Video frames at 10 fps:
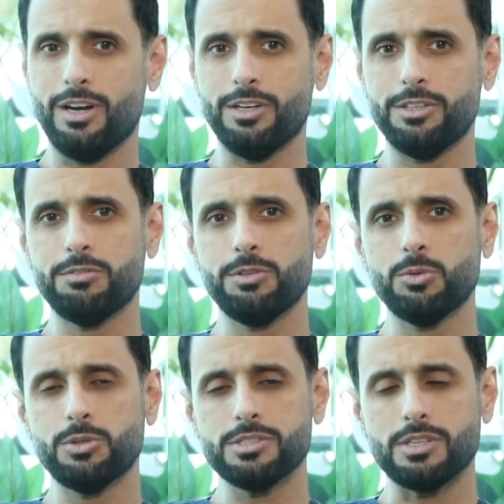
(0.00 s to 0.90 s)
Dear
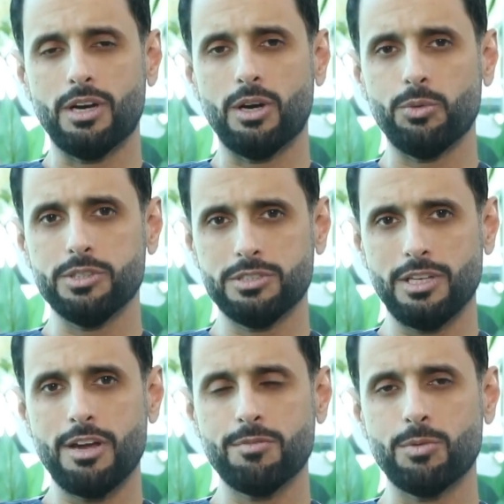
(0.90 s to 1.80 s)
viewers, we
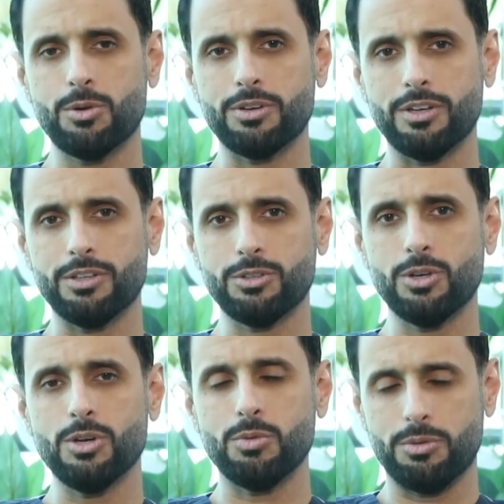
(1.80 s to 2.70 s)
still have more to
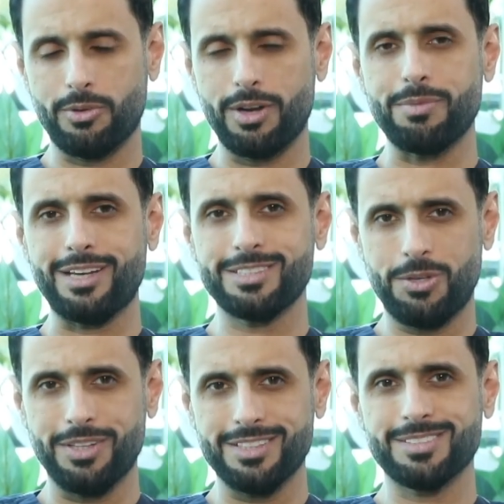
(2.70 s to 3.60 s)
go. We'll be right back. Stay
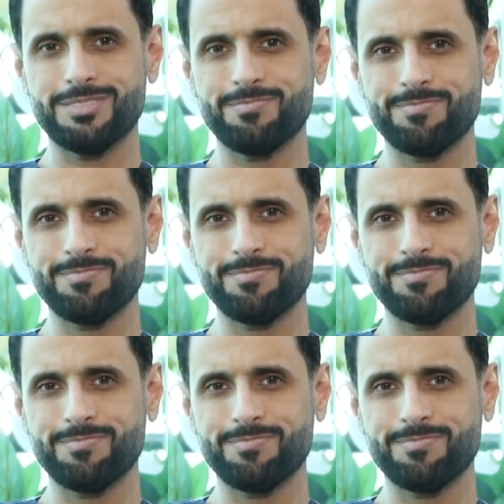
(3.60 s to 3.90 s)
with us.